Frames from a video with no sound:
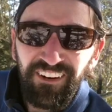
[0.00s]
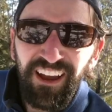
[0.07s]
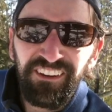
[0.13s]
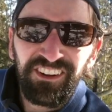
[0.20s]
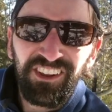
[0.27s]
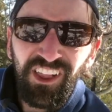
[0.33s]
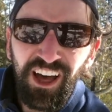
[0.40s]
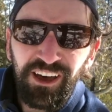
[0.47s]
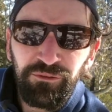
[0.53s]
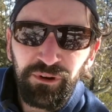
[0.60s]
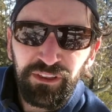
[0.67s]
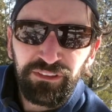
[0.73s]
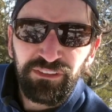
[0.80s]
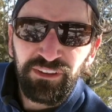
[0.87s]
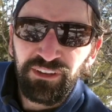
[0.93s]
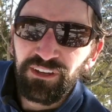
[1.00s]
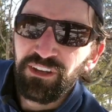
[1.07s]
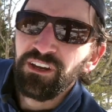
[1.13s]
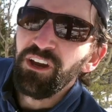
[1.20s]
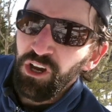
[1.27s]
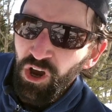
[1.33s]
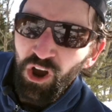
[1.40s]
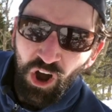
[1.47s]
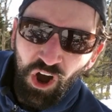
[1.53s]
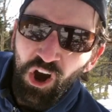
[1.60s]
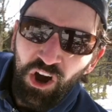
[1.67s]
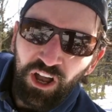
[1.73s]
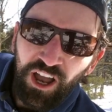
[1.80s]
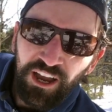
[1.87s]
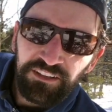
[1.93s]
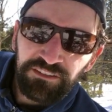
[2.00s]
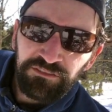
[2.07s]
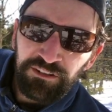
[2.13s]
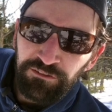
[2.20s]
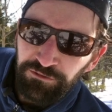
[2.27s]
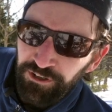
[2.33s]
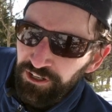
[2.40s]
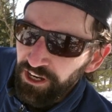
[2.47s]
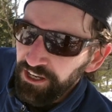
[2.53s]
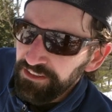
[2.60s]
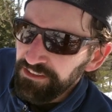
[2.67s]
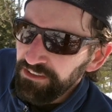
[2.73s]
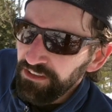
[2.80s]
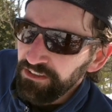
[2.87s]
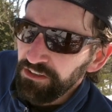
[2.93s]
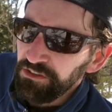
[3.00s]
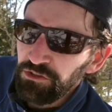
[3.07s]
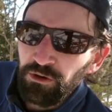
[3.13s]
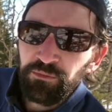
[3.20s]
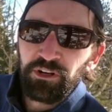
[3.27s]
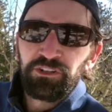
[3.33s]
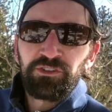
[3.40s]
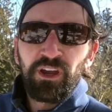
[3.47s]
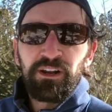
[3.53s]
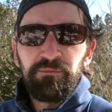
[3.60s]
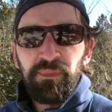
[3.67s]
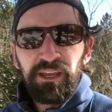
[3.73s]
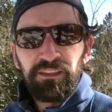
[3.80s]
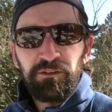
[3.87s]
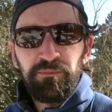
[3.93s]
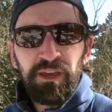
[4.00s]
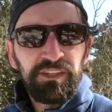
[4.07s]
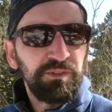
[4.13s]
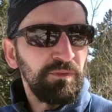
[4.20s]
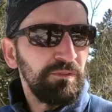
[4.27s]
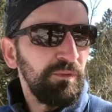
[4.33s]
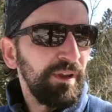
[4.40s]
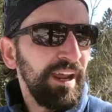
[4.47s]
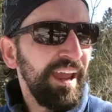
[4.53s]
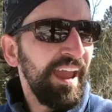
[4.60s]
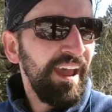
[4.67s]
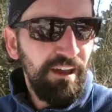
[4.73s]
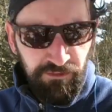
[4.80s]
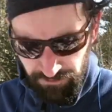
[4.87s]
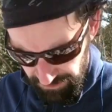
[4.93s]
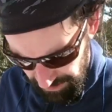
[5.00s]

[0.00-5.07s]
around a lot with all kinds of different guns. So I'm going to try to make the best with what I have.